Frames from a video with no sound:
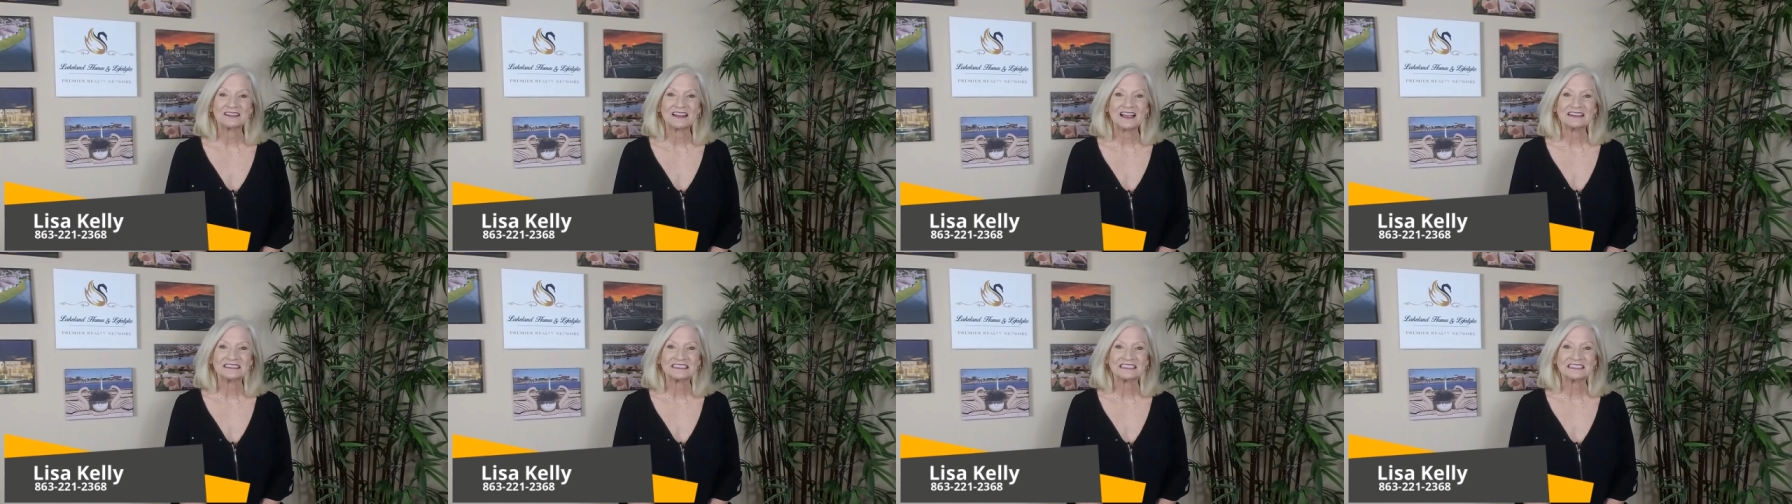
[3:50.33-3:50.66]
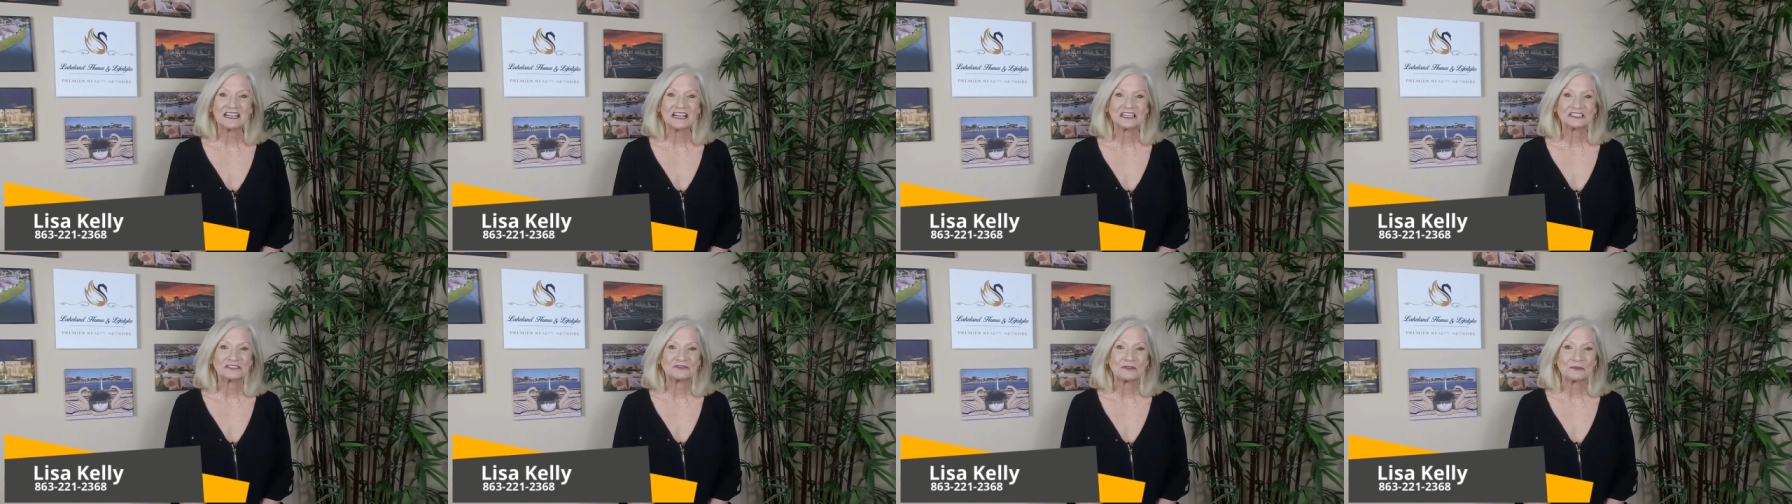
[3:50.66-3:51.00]

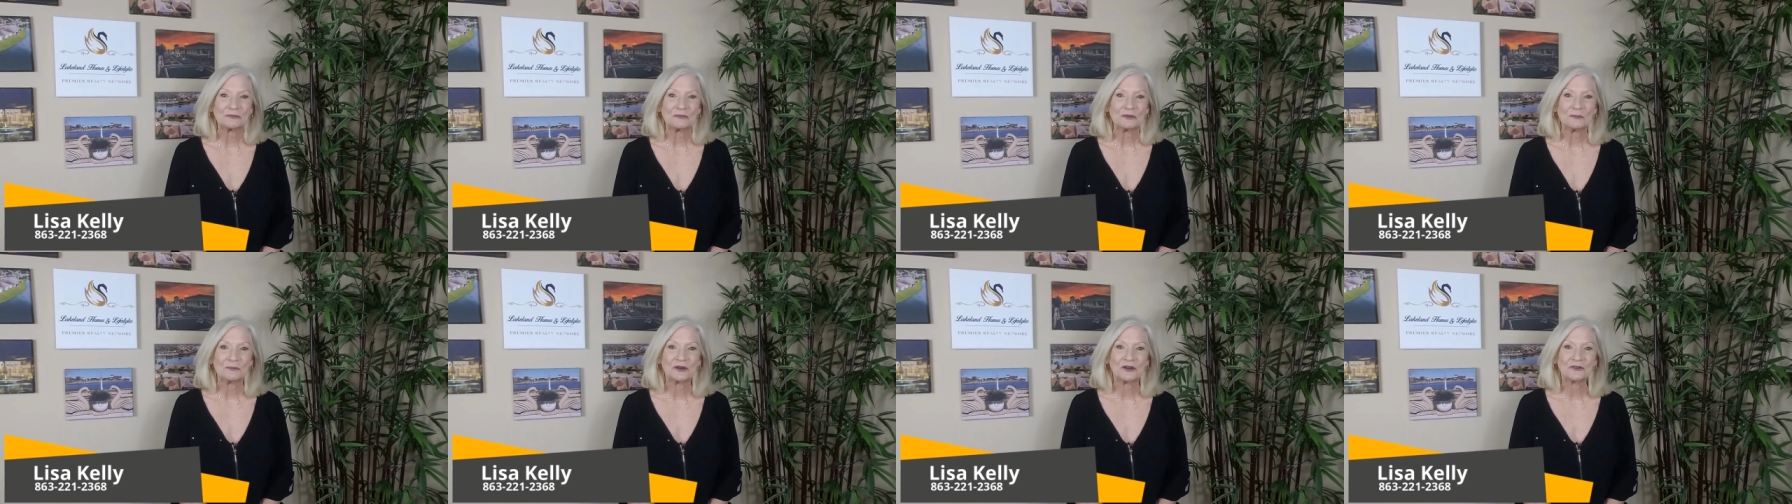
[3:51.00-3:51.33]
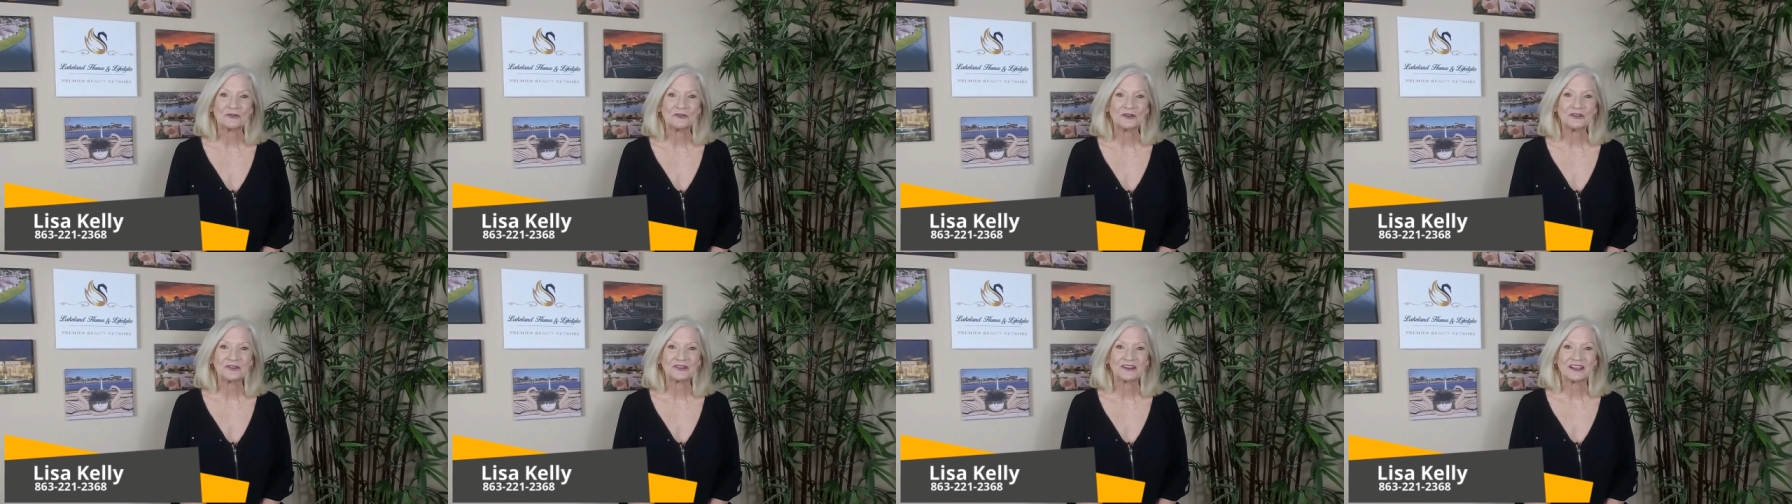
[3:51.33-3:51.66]
Lifestyles with
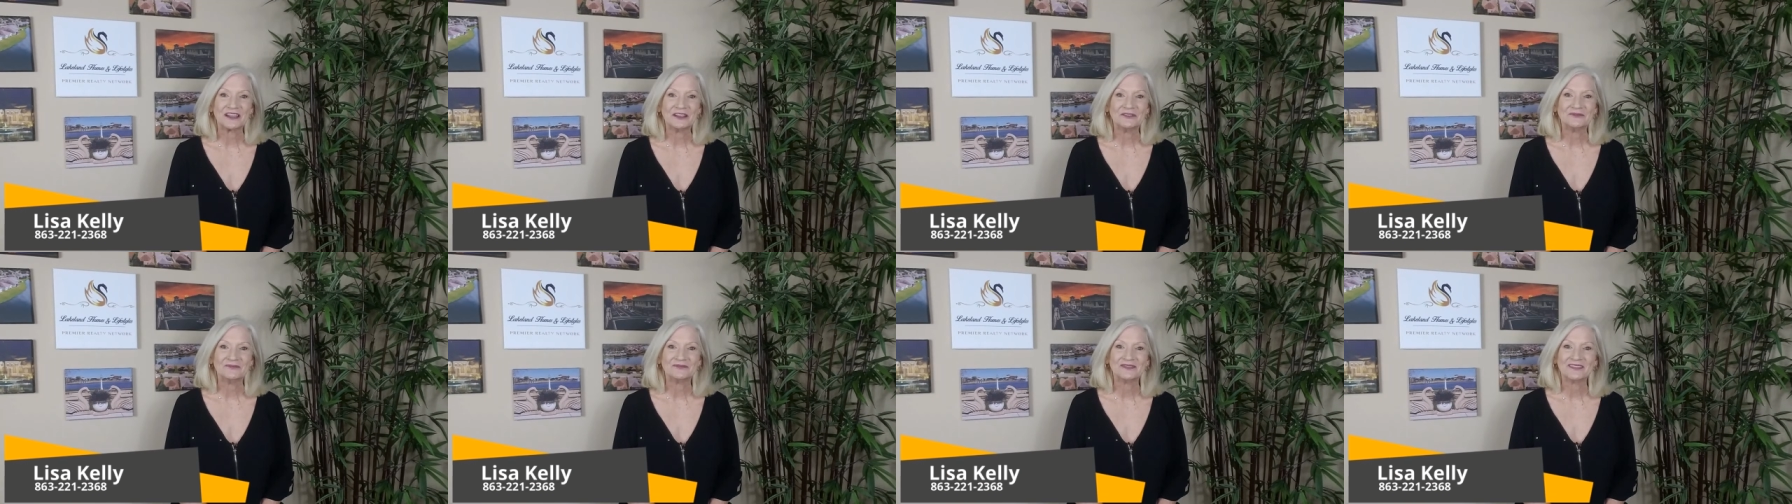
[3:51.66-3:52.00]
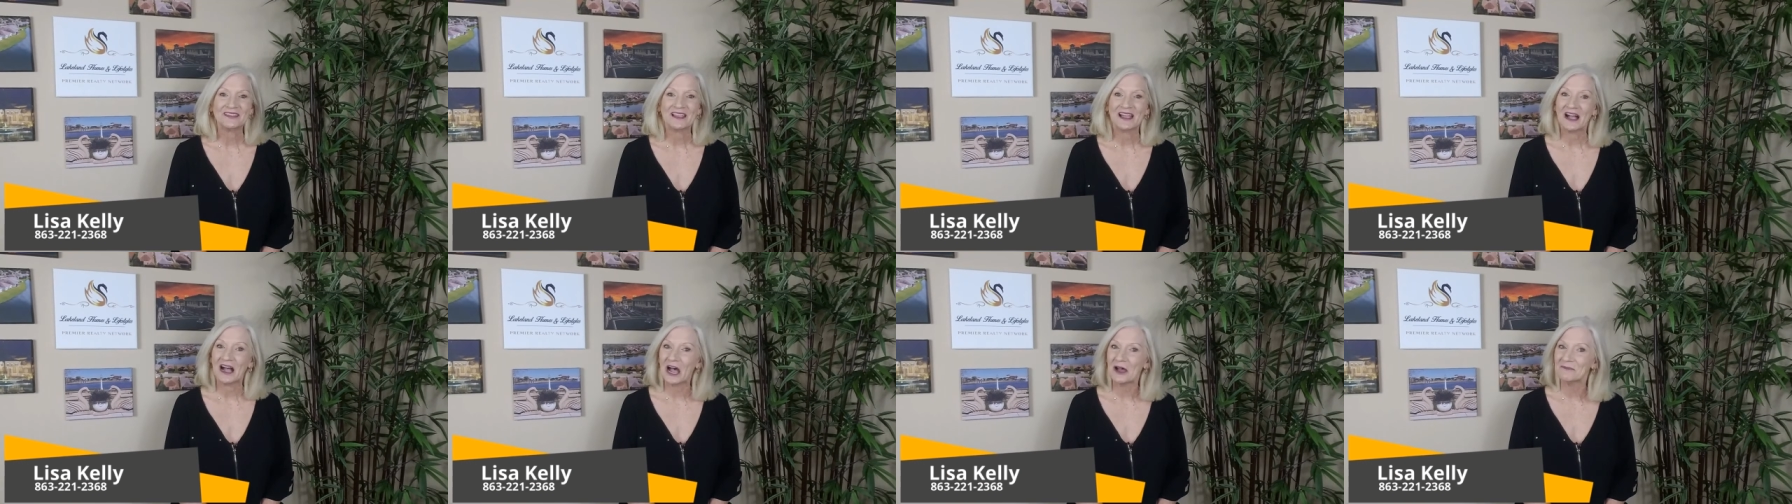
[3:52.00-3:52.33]
Premier Realty.
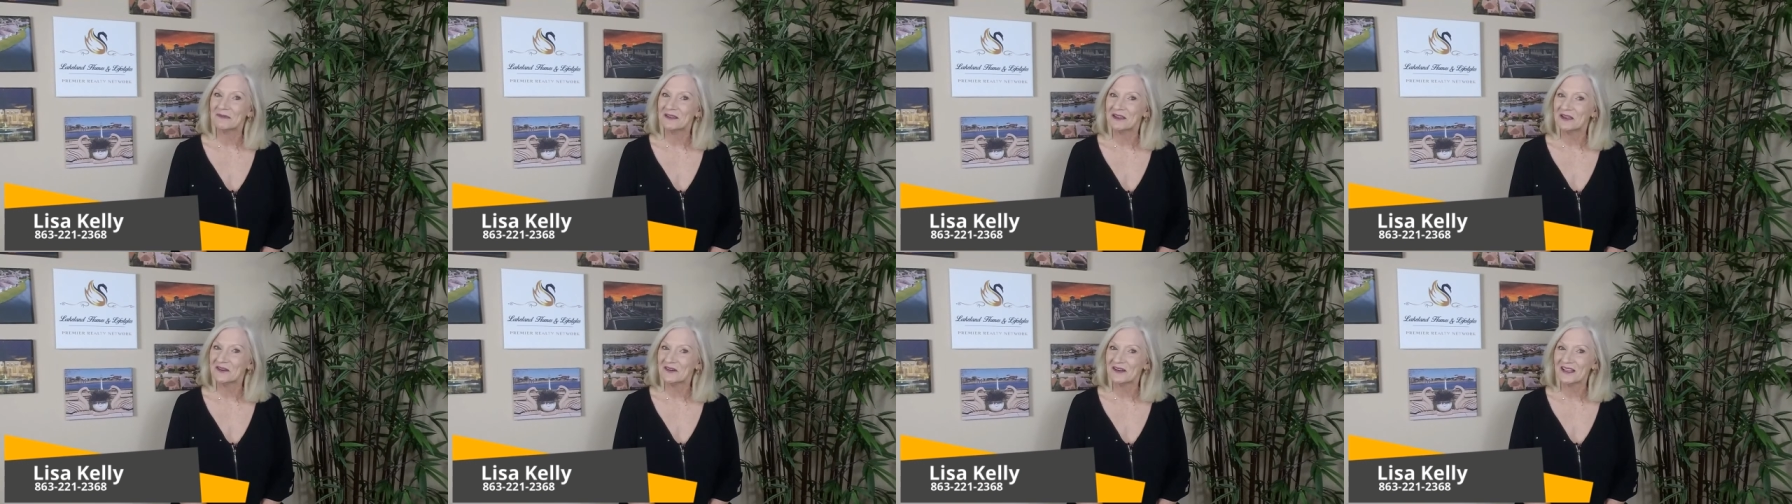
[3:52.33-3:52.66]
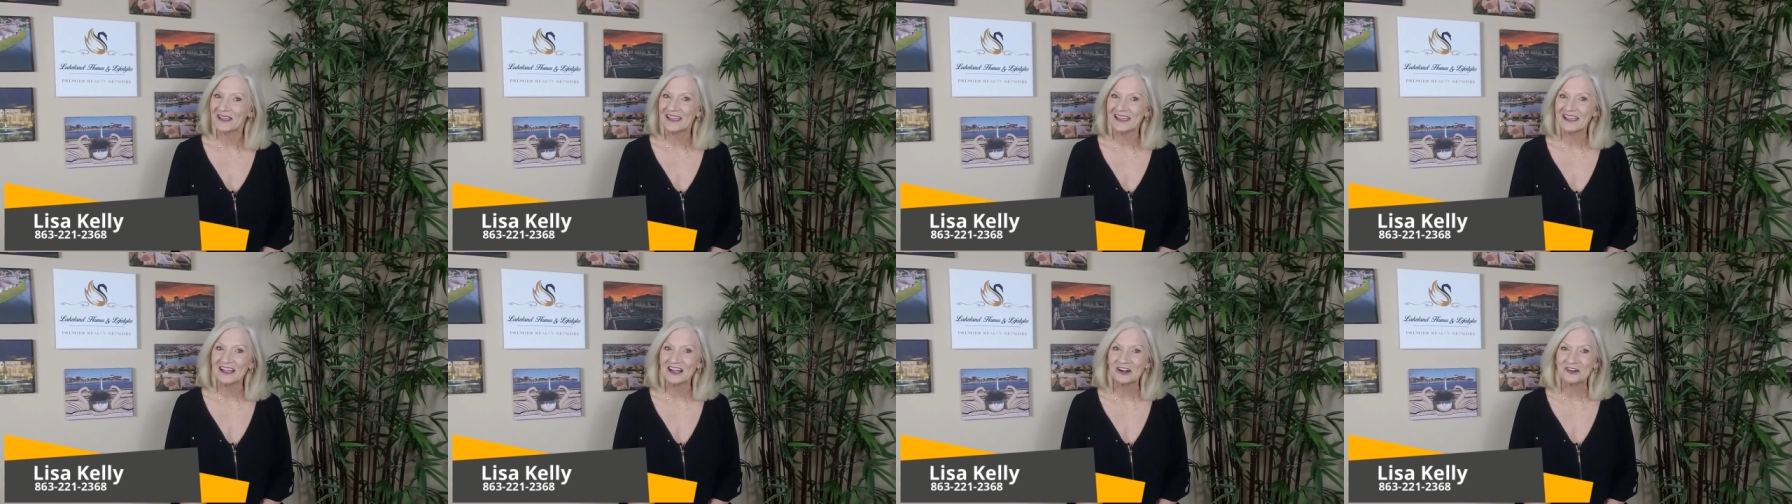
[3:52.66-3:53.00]
I'm here to
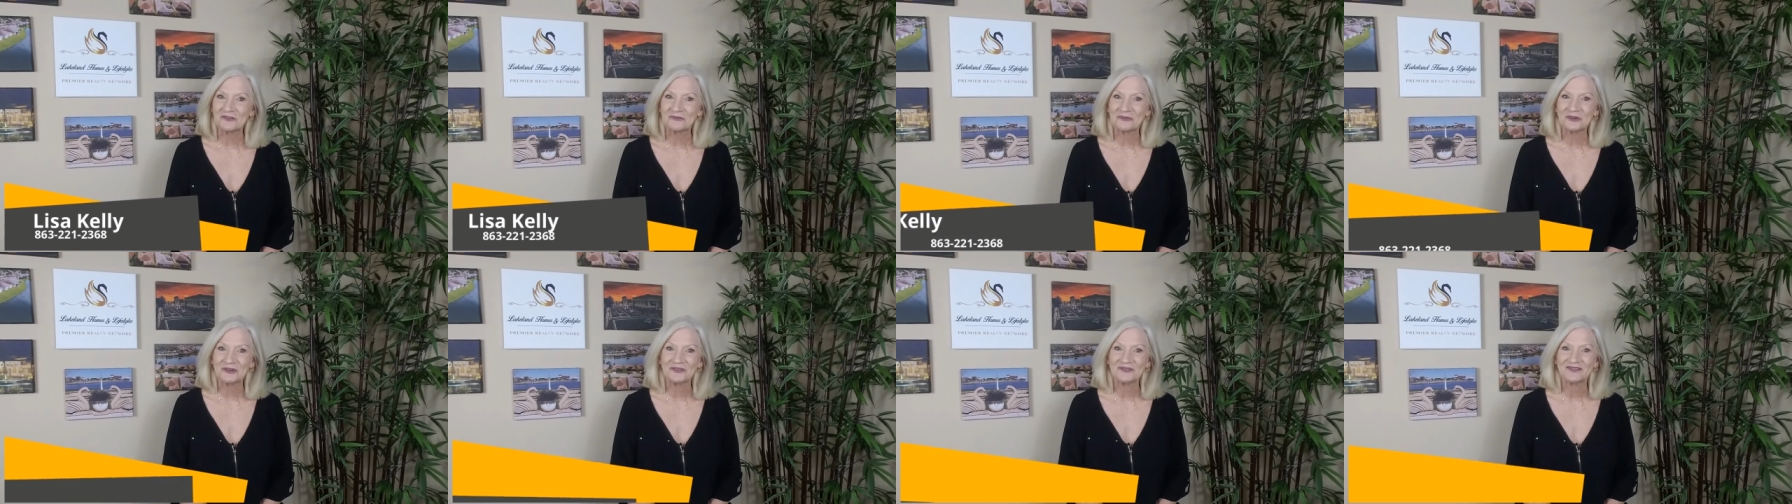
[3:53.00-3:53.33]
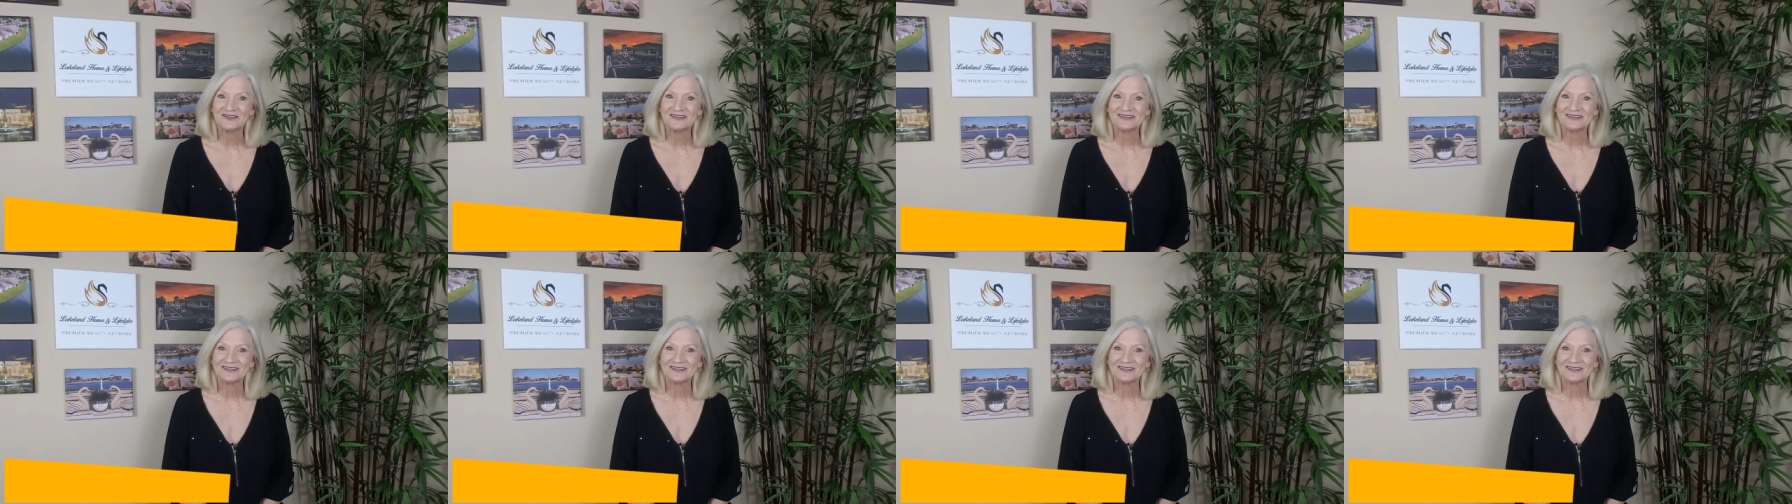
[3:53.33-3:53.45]
help.